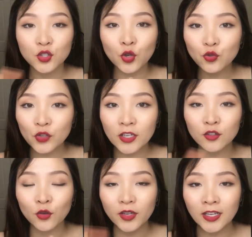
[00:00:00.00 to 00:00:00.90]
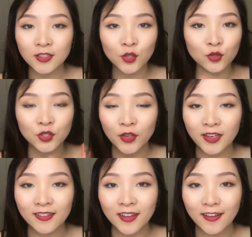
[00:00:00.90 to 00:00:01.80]
don't drink, don't eat, don't do
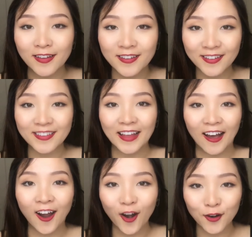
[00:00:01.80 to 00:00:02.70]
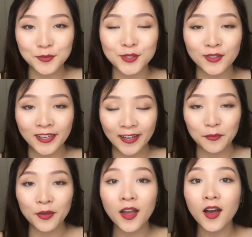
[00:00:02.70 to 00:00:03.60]
anything that harms your
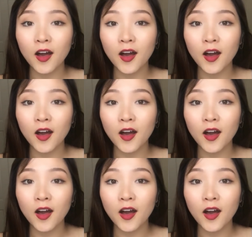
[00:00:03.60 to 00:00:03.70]
lip,